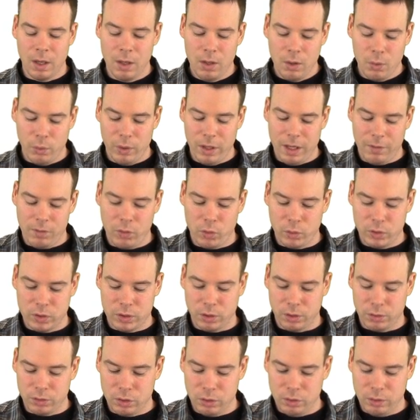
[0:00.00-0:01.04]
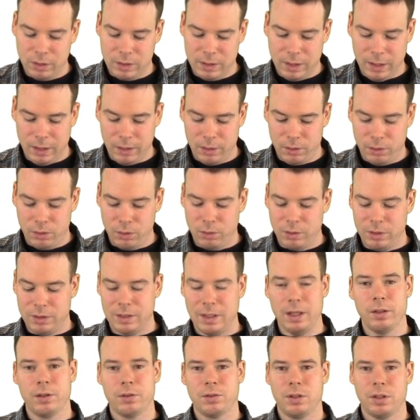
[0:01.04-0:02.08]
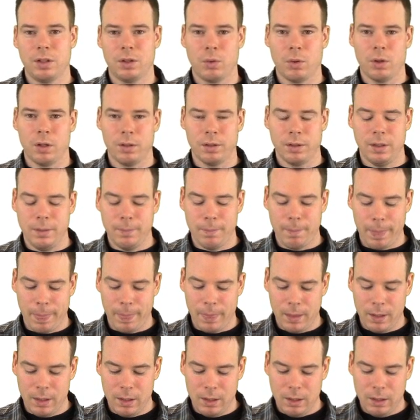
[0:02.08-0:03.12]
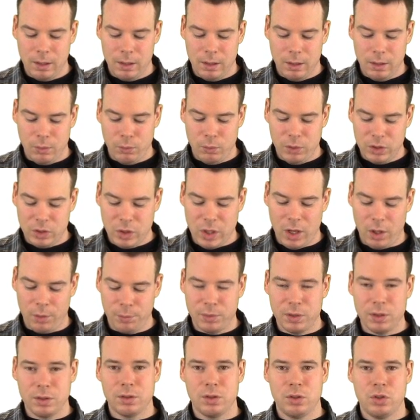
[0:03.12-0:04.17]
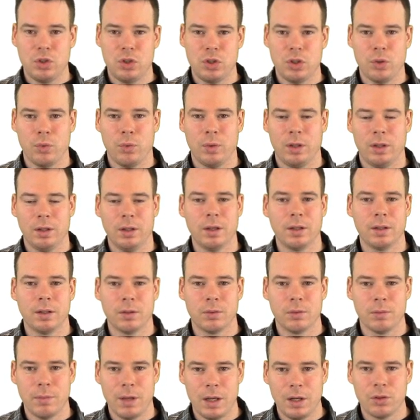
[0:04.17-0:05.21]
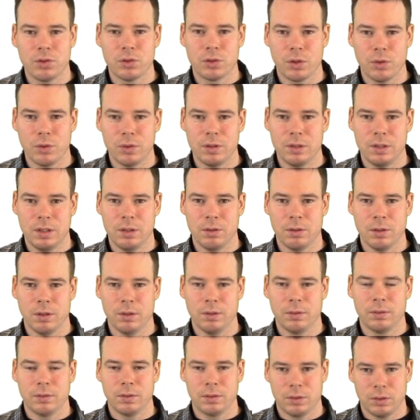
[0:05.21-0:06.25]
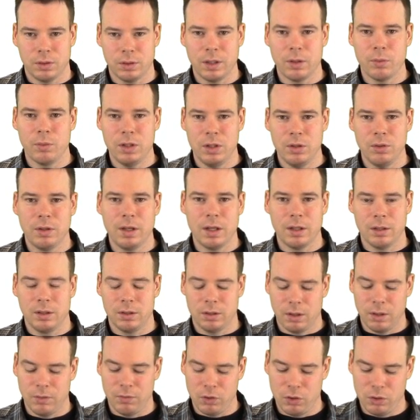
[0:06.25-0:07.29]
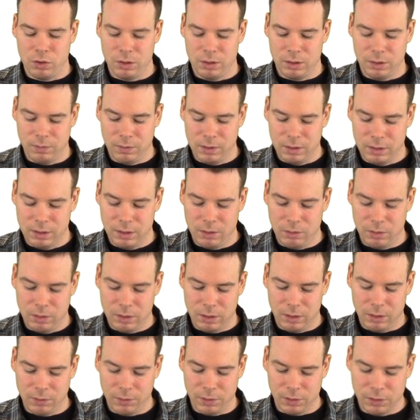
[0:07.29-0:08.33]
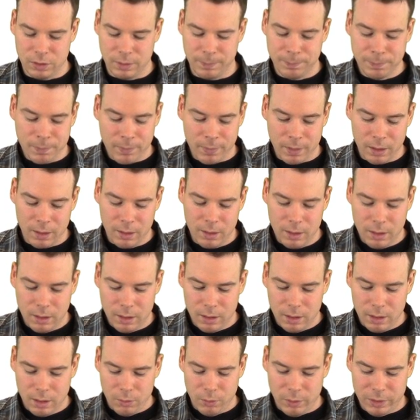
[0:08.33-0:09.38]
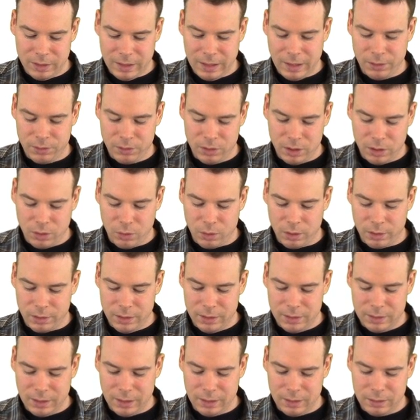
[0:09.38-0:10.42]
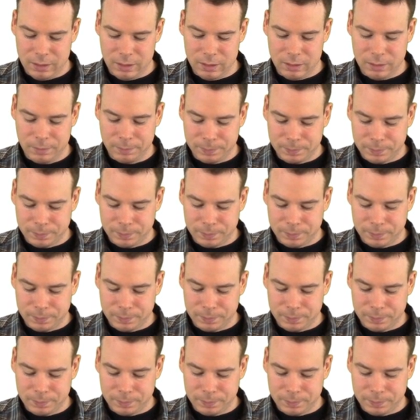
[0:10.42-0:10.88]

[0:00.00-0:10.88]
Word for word: We have a result due to Taylor known as Taylor's inequality, which helps us in showing that the remainders go to zero so that we do get this convergence of the series to the function. What Taylor's inequality says is